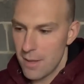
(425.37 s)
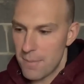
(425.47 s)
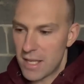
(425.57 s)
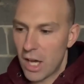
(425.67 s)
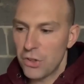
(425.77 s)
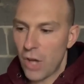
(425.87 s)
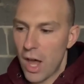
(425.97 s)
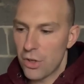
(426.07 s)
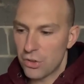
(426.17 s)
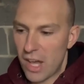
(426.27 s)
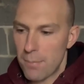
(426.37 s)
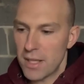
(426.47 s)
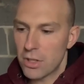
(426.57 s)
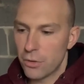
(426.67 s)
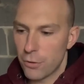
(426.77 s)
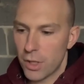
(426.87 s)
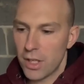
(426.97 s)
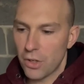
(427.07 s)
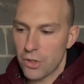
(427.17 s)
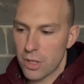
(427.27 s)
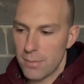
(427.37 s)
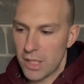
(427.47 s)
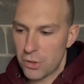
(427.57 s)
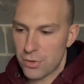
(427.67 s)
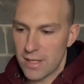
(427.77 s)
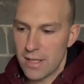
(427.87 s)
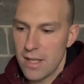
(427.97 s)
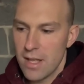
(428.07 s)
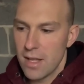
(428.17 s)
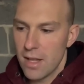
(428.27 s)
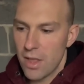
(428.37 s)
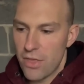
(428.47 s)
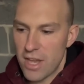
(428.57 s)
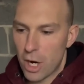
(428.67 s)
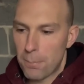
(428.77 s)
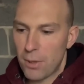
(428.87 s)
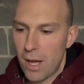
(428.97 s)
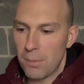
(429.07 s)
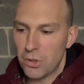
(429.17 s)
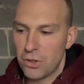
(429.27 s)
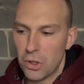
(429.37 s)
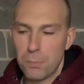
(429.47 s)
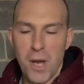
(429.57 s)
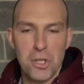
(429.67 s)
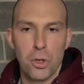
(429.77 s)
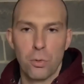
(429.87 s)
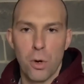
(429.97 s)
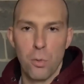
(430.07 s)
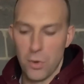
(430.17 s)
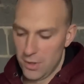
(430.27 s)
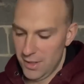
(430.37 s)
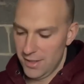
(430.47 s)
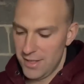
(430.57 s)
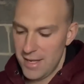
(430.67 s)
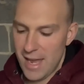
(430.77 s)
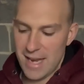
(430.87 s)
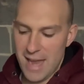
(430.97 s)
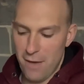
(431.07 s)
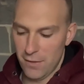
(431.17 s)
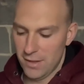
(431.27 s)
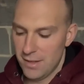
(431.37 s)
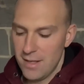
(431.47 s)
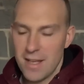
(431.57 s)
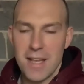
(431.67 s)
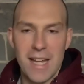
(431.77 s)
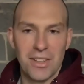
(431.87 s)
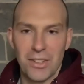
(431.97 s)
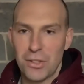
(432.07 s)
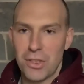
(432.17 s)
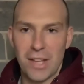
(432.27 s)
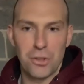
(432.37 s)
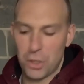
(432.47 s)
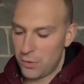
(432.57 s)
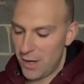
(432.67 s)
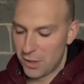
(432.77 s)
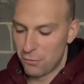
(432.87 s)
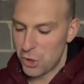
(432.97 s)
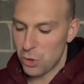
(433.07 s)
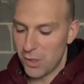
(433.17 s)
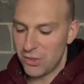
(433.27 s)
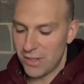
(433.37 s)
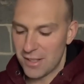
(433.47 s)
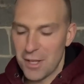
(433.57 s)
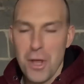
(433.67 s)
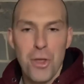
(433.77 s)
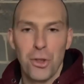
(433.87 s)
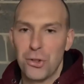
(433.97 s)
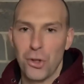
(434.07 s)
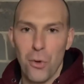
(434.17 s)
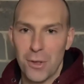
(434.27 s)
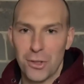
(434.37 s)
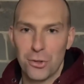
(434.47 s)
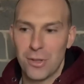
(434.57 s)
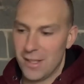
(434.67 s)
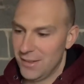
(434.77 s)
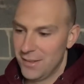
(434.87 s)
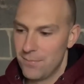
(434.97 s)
Because others have been converted under their ministry, they are promised this special reward in heaven. Again, that's the crown of rejoicing, the soul winner's crown.